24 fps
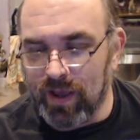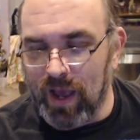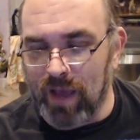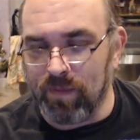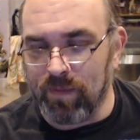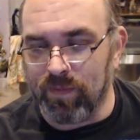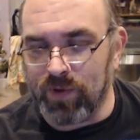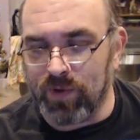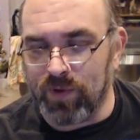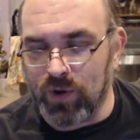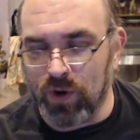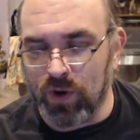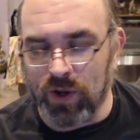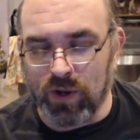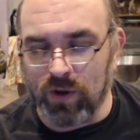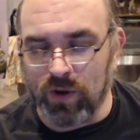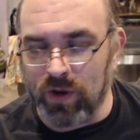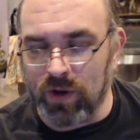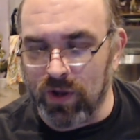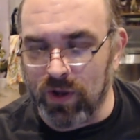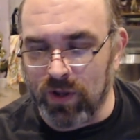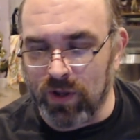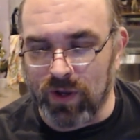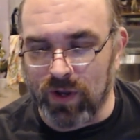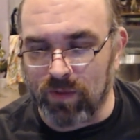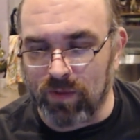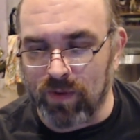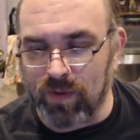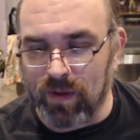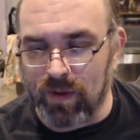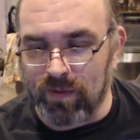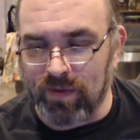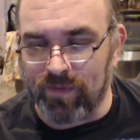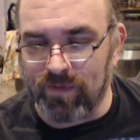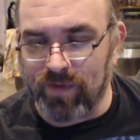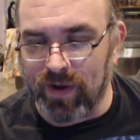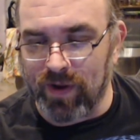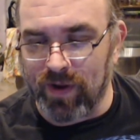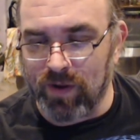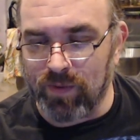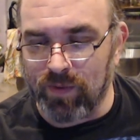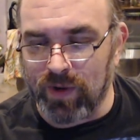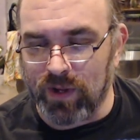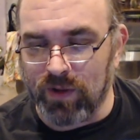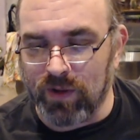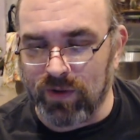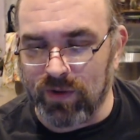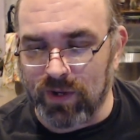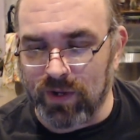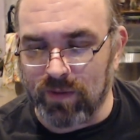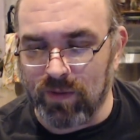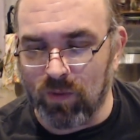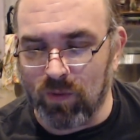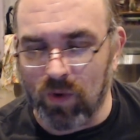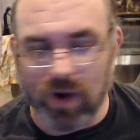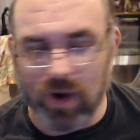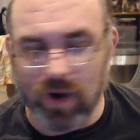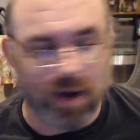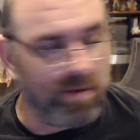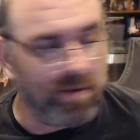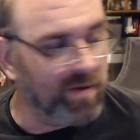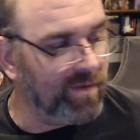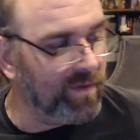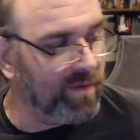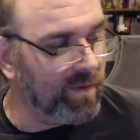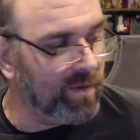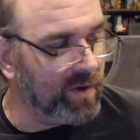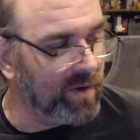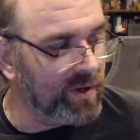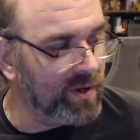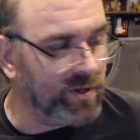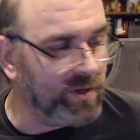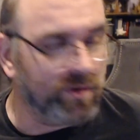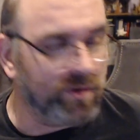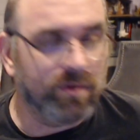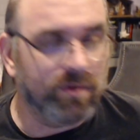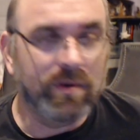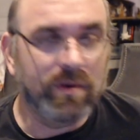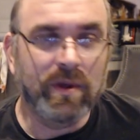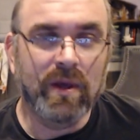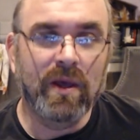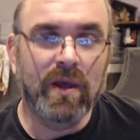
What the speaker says: I'm sure you could probably find a way to use him in Warhammer if you wanted to.